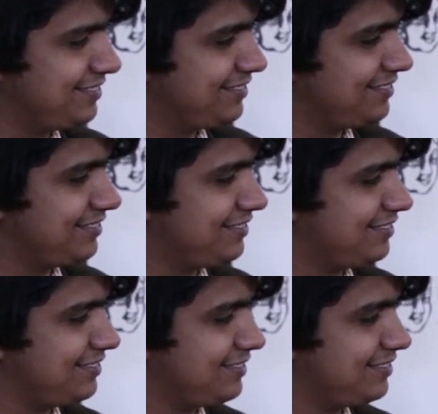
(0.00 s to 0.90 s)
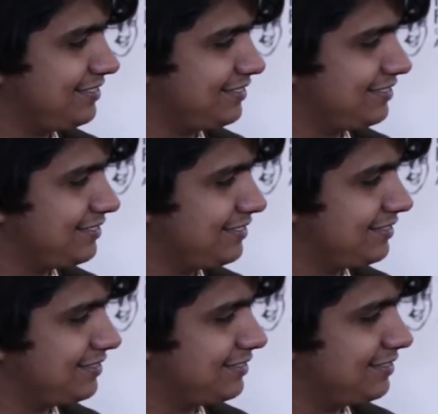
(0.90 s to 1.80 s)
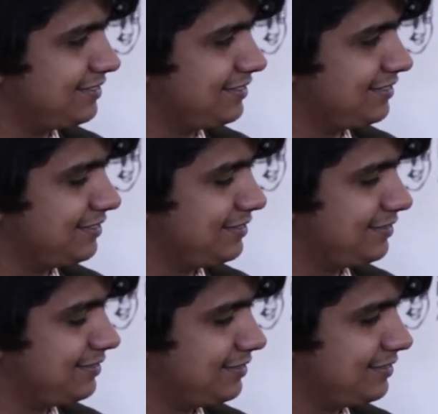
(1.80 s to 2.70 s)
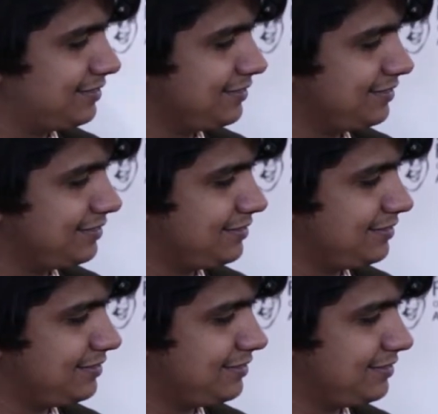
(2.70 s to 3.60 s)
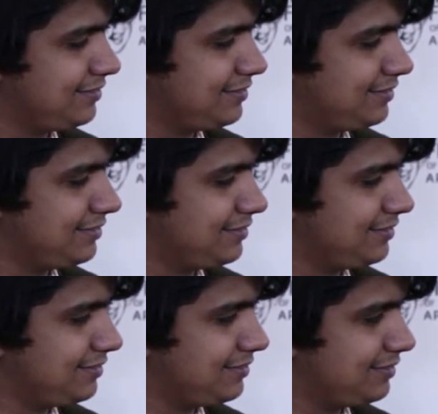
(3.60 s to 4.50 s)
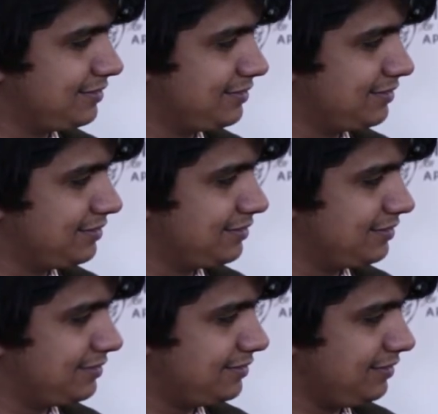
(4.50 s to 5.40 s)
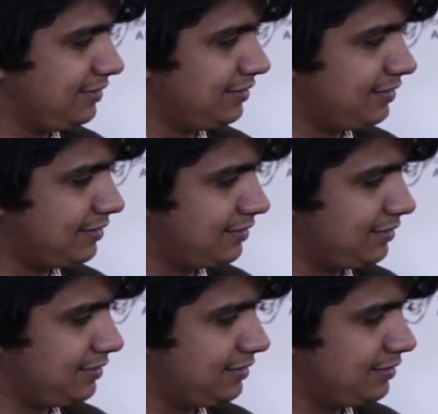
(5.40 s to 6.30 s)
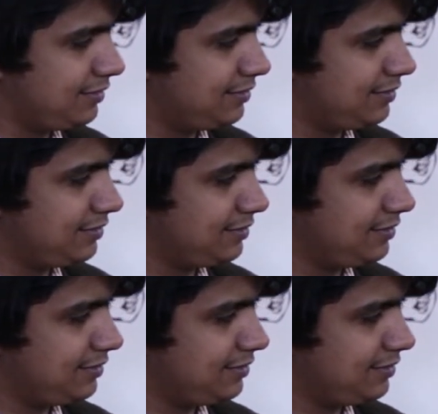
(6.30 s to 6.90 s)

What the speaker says: [no speech]